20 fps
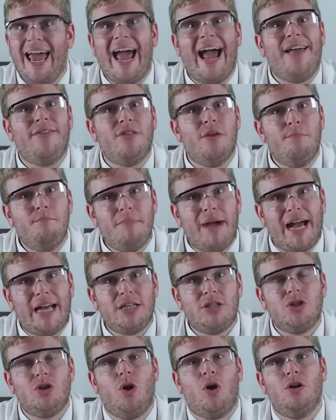and the
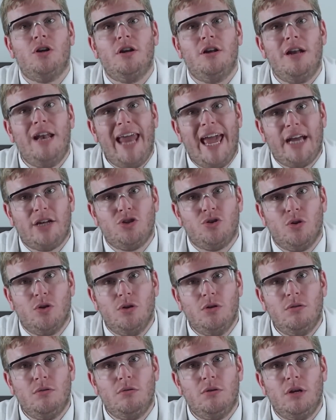mass on an
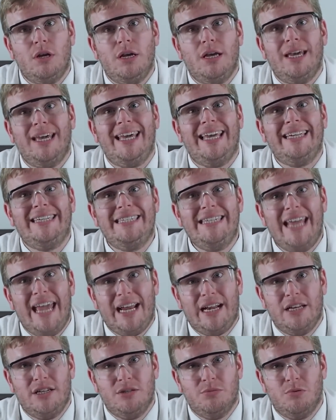electron is
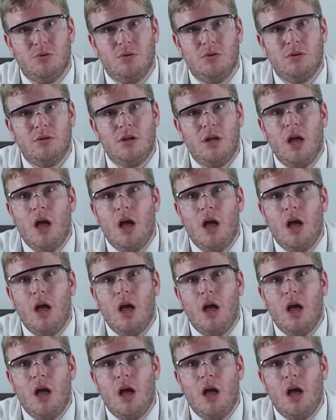negligible.